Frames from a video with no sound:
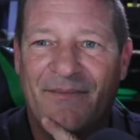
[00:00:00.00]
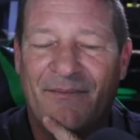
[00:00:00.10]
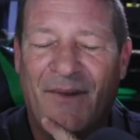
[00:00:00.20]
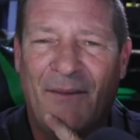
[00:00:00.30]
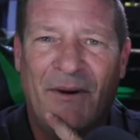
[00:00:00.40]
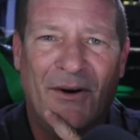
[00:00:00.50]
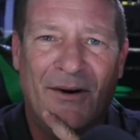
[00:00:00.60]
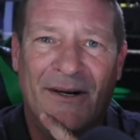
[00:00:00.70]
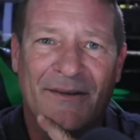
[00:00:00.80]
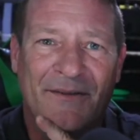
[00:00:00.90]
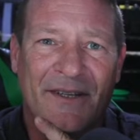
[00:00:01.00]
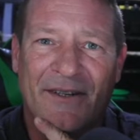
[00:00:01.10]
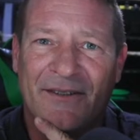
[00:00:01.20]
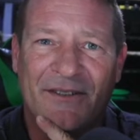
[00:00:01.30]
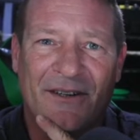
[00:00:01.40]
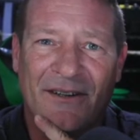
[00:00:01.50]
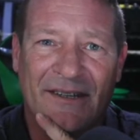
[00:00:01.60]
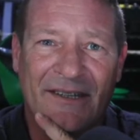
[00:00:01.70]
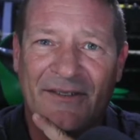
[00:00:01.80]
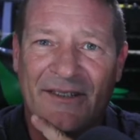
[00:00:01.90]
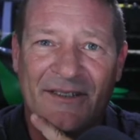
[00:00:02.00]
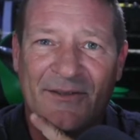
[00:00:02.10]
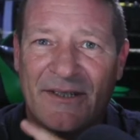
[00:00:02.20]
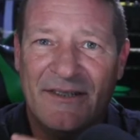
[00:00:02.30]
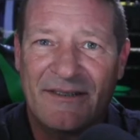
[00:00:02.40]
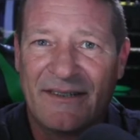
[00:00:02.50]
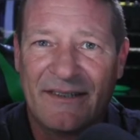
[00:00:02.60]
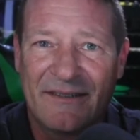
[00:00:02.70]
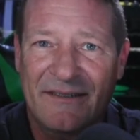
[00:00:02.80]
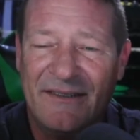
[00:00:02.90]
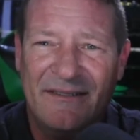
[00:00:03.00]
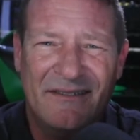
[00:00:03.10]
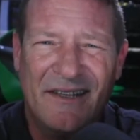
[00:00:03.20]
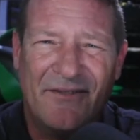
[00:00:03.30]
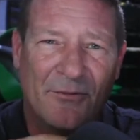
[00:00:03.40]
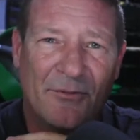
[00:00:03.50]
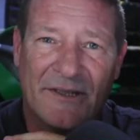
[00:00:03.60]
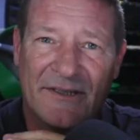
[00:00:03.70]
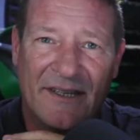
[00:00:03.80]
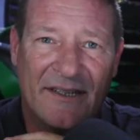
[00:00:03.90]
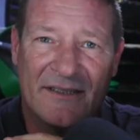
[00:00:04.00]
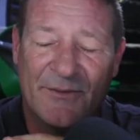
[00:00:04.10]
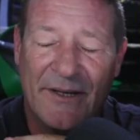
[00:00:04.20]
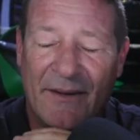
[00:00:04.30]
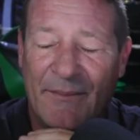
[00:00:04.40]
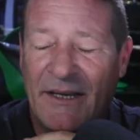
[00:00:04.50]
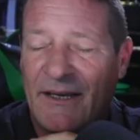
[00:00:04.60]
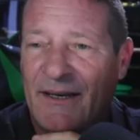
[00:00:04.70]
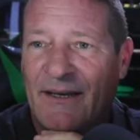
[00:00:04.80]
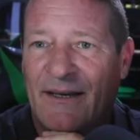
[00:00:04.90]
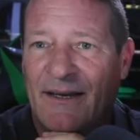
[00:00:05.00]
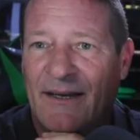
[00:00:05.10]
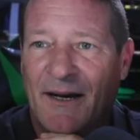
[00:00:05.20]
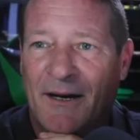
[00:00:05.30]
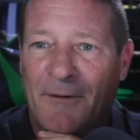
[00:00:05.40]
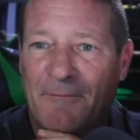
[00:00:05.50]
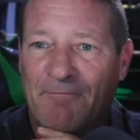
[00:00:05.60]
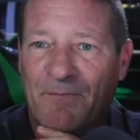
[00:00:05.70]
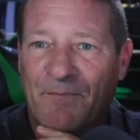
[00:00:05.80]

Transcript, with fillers: my boa, you know, Charlie, even as sweet as he is, he's never once taken a swing at me. Um,